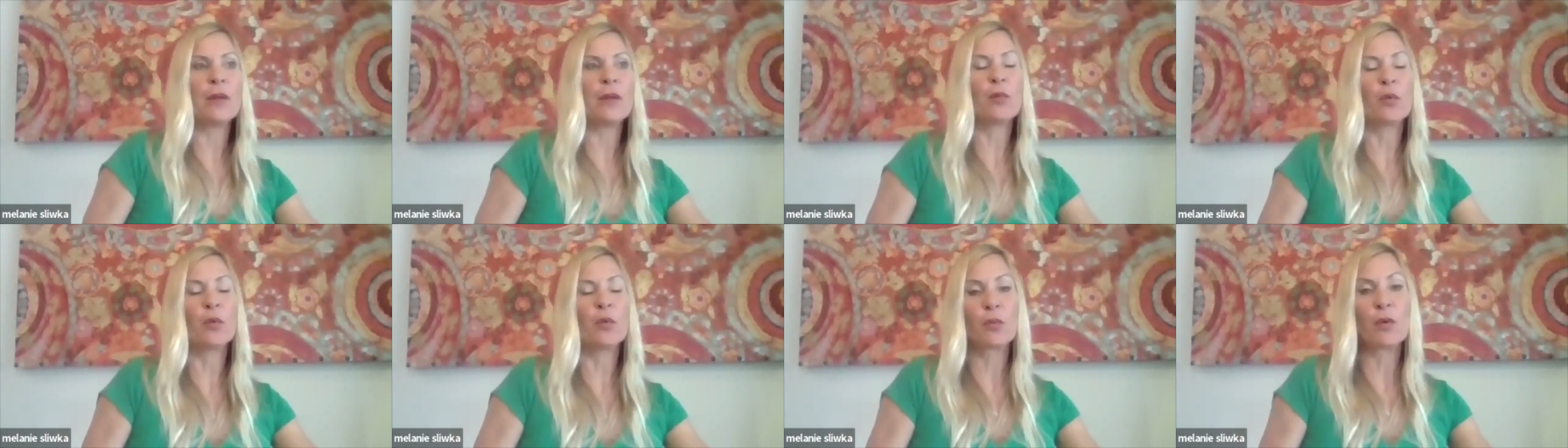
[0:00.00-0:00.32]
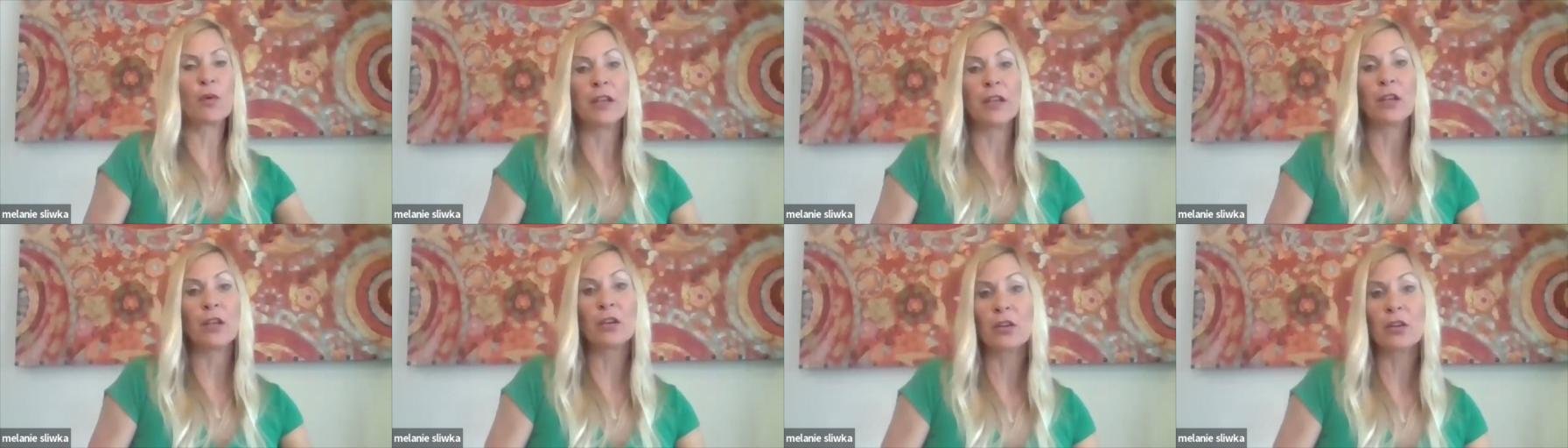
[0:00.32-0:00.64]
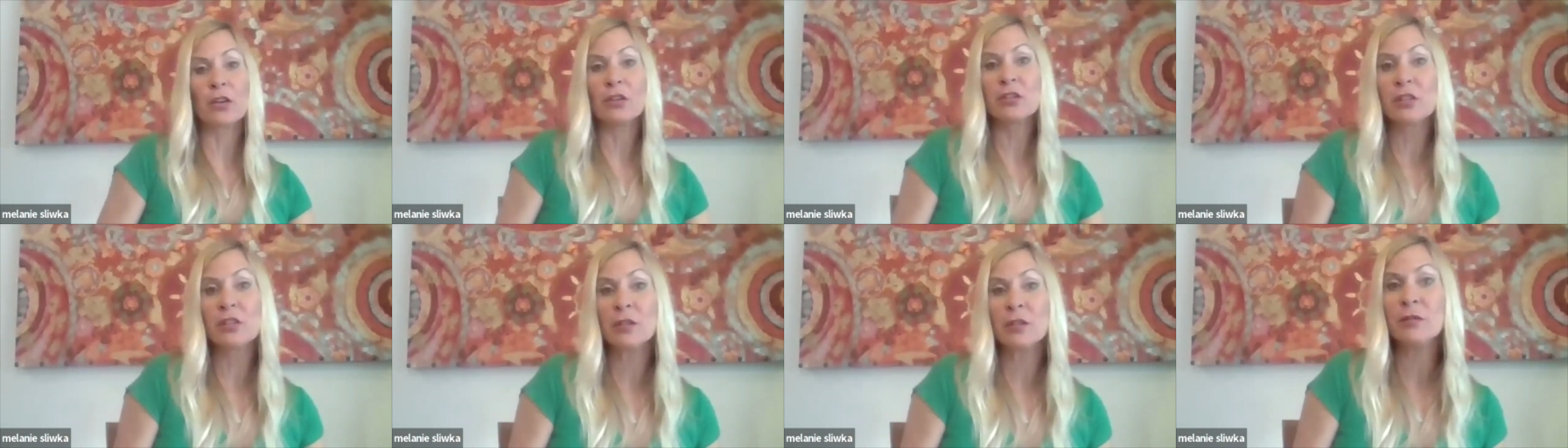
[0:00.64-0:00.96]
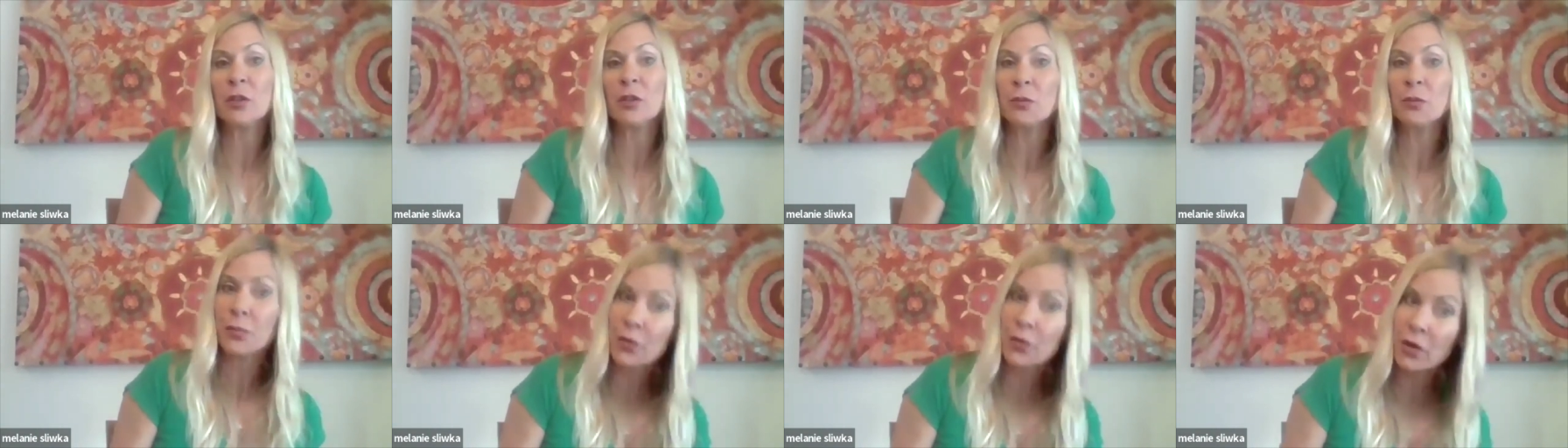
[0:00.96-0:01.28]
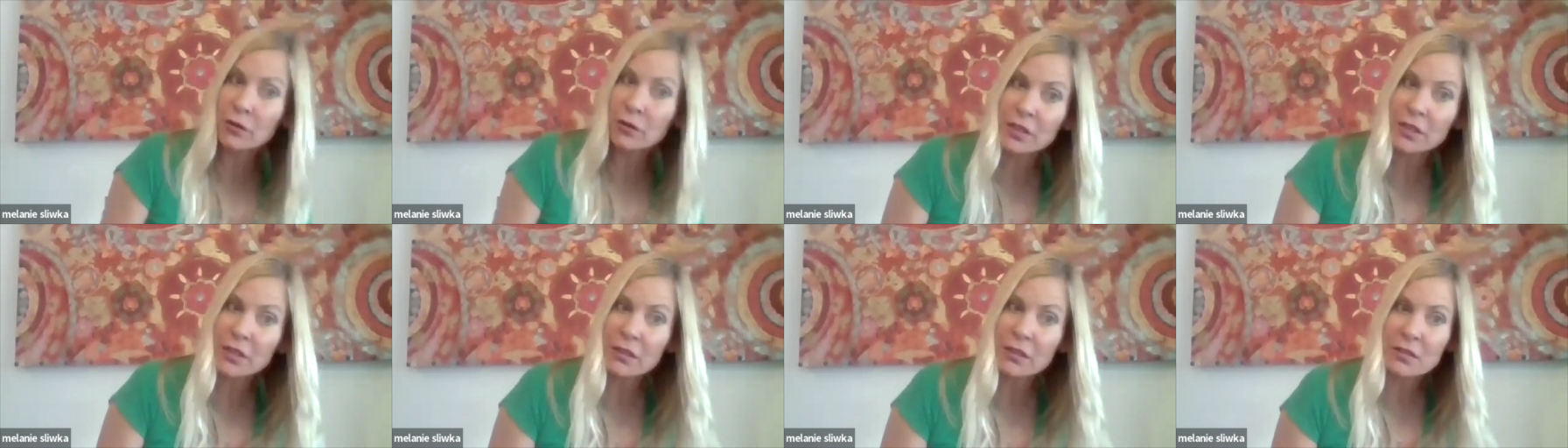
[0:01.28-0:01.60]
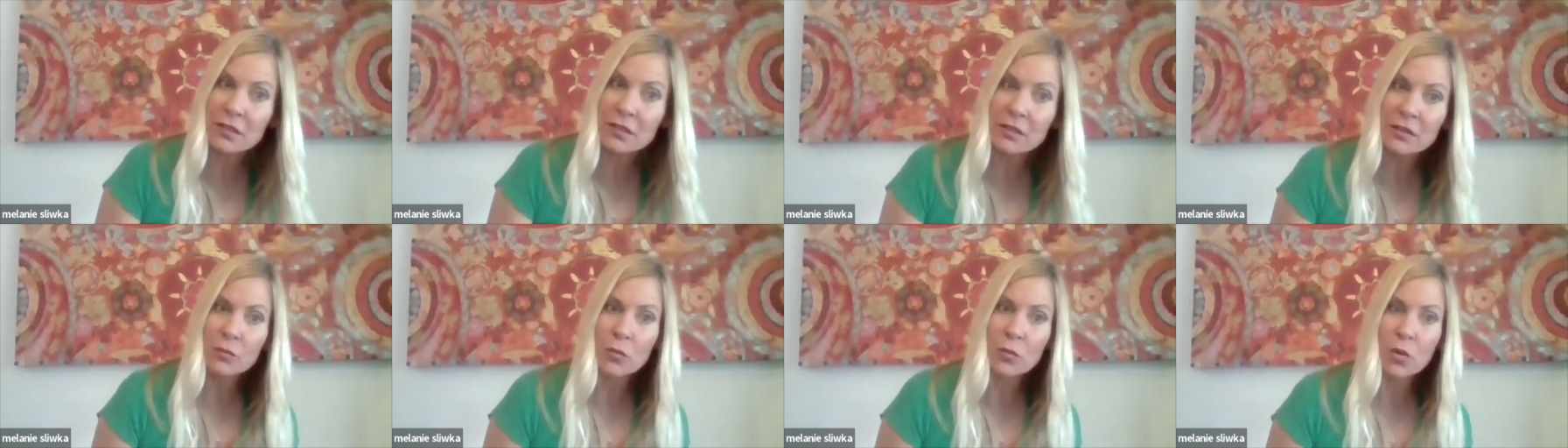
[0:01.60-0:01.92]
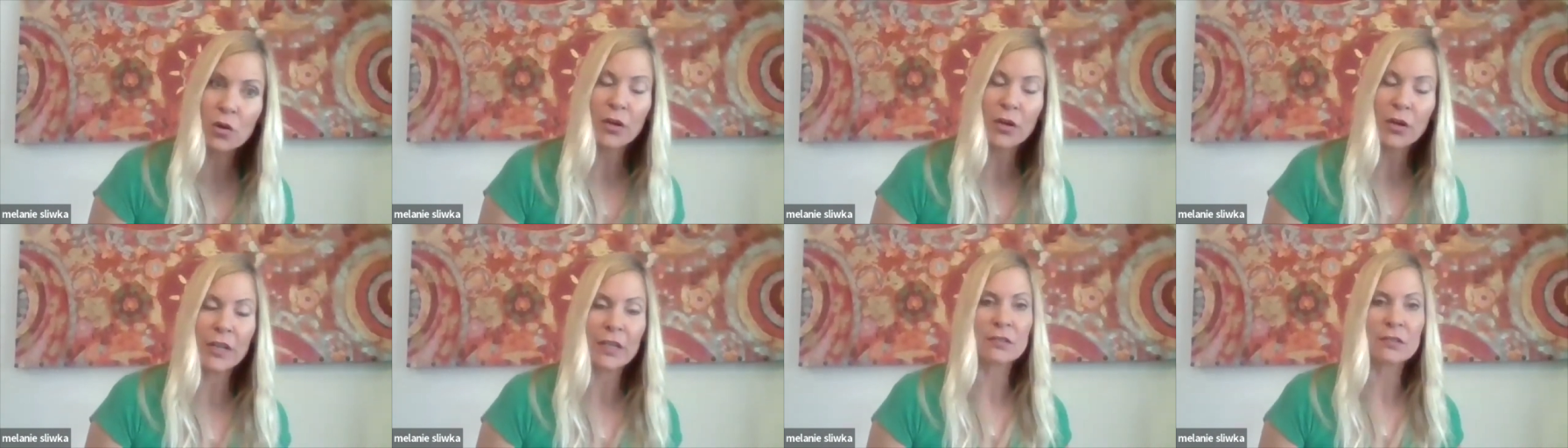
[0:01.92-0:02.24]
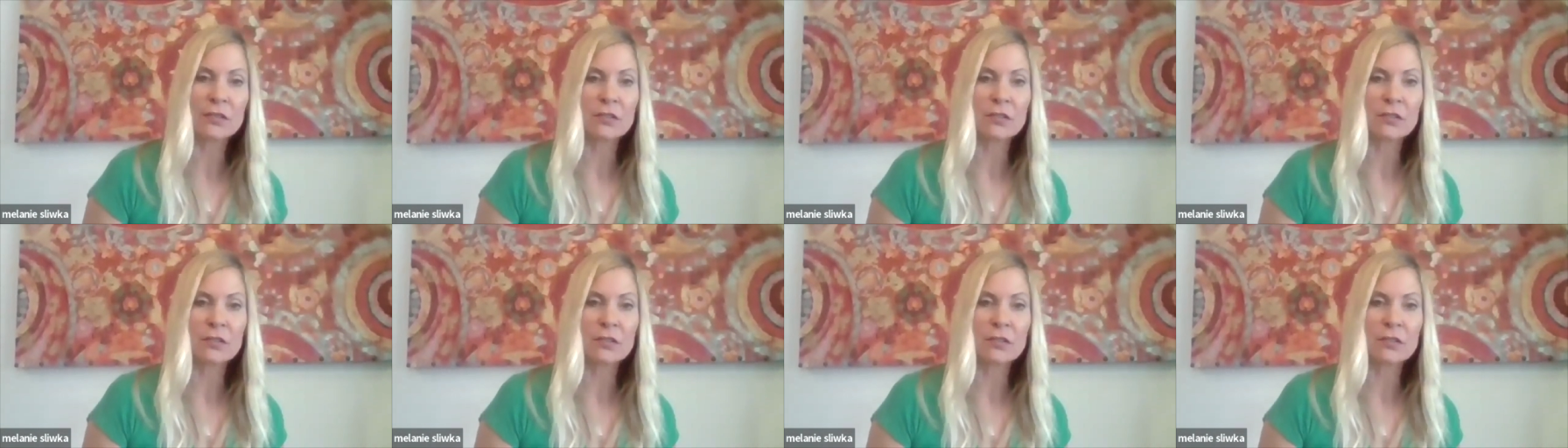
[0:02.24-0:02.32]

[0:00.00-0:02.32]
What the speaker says: We want to encourage them to eat proteins in the morning.